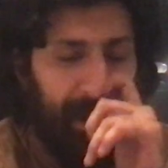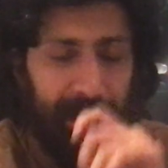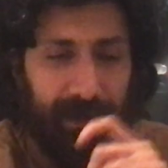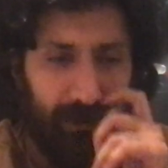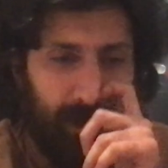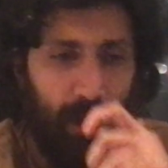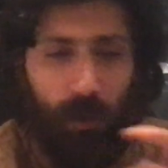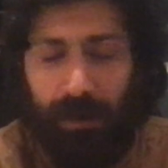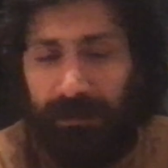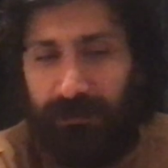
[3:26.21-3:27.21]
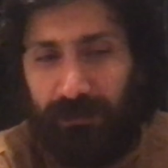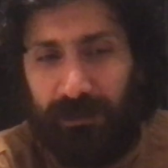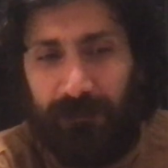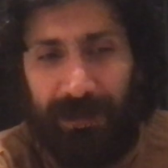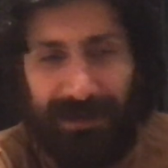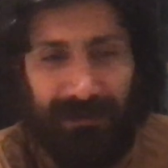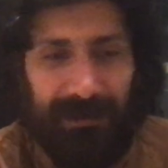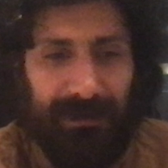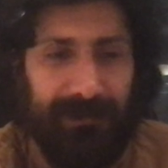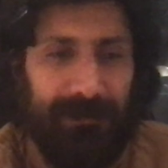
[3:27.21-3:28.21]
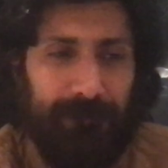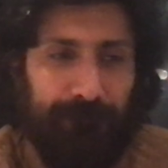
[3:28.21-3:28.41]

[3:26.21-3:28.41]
and not wanting to just make things